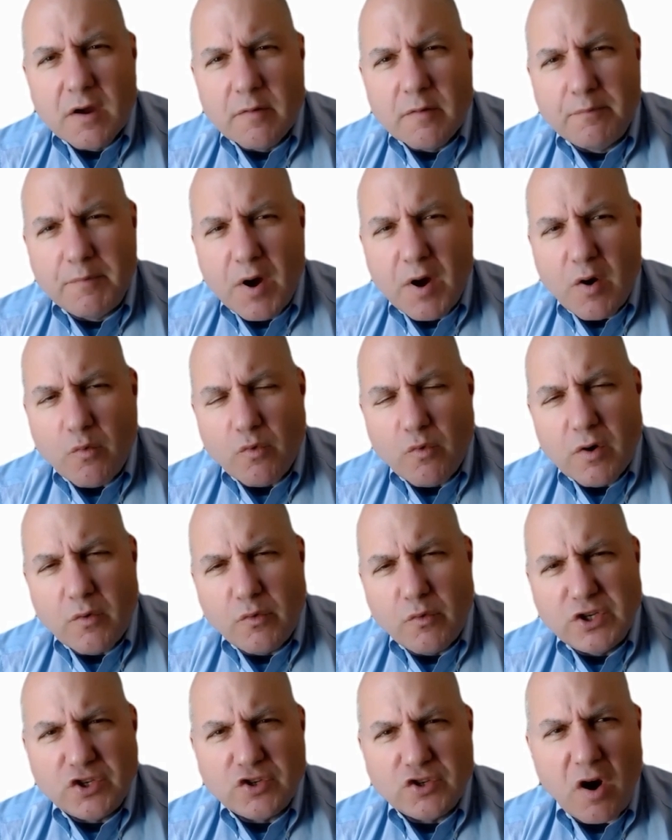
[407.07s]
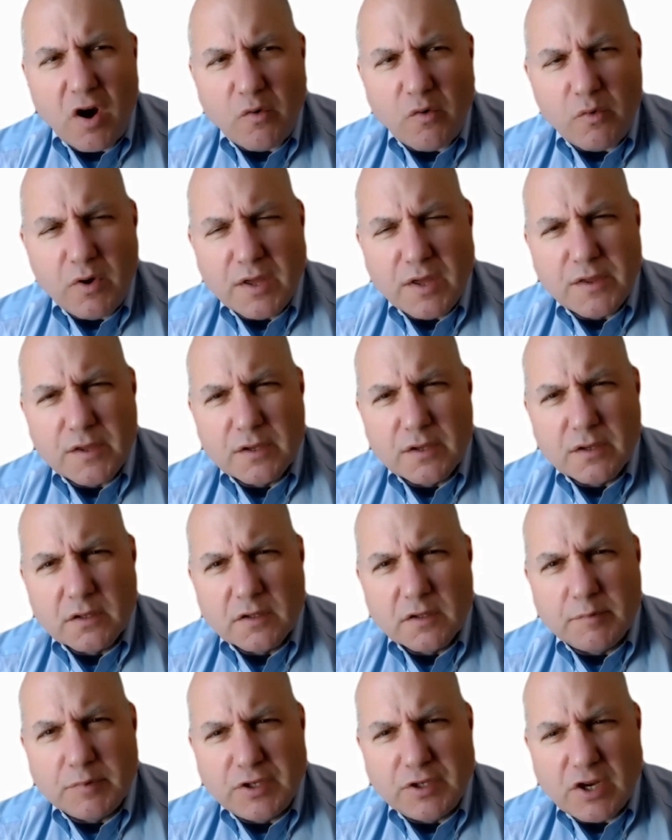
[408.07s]
But where we start with
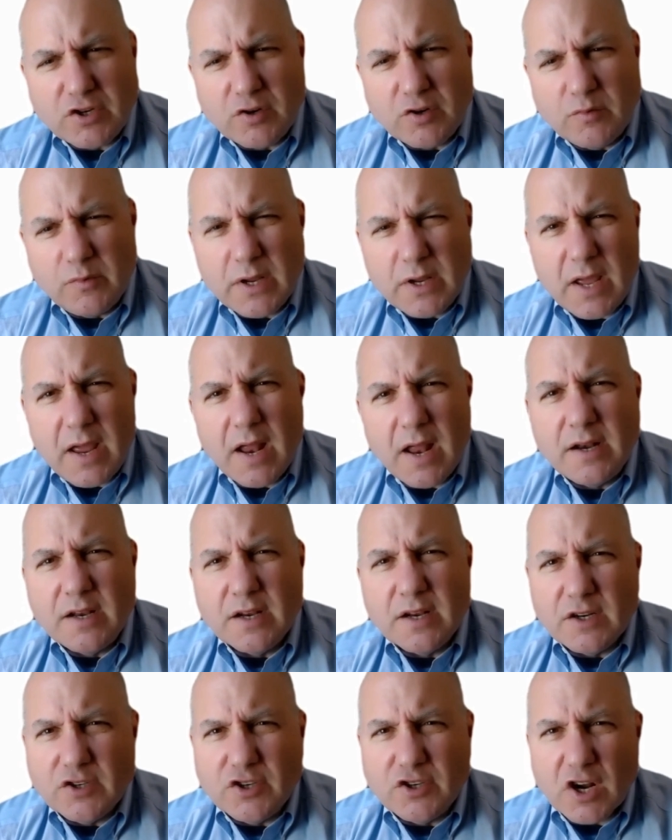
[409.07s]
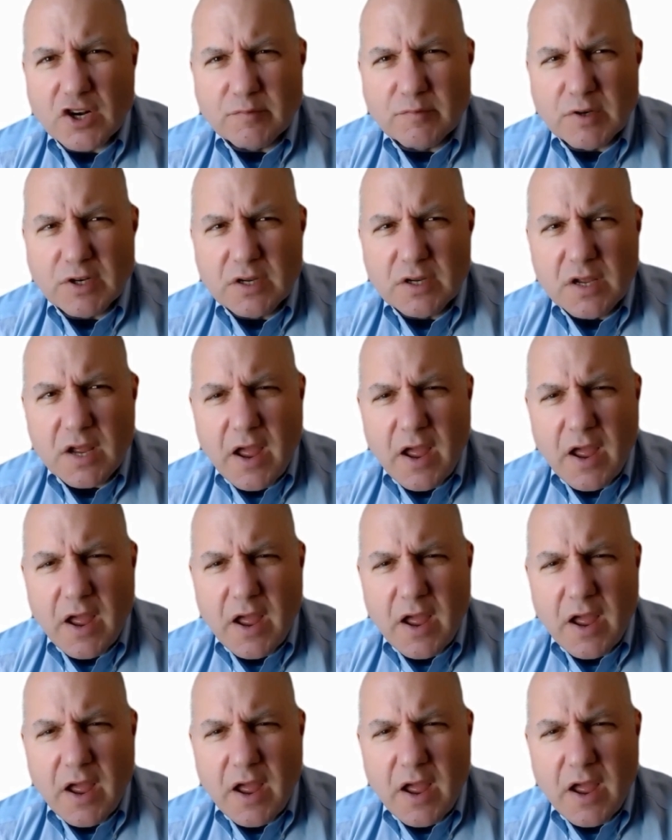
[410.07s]
the petition, we end in a judgment,